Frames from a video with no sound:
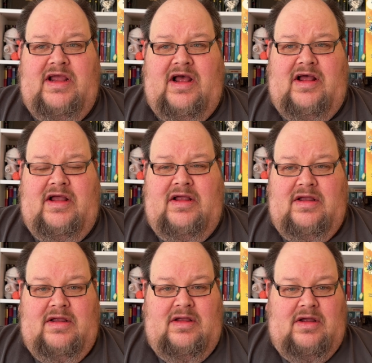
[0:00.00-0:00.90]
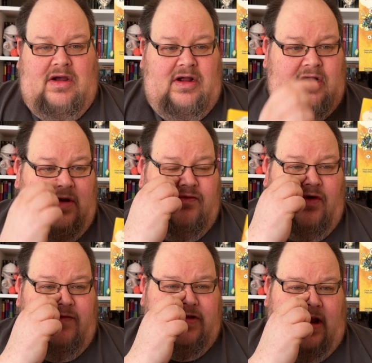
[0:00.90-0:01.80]
I know
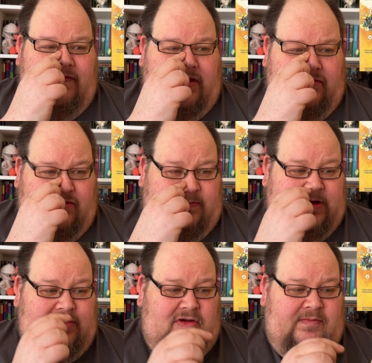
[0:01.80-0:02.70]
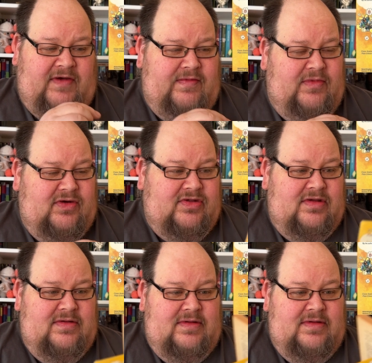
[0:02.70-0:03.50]
Roy Reads Anything's also been doing a lot of puffin books.